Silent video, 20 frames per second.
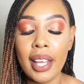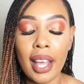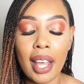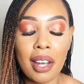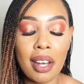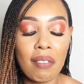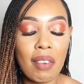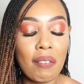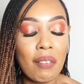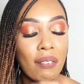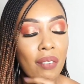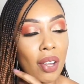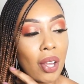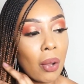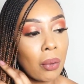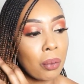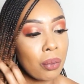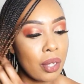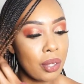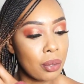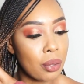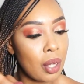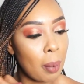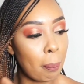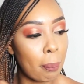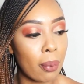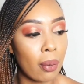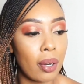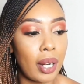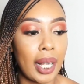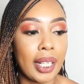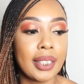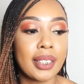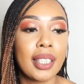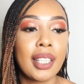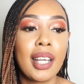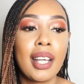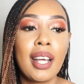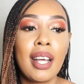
And even before I go into the products,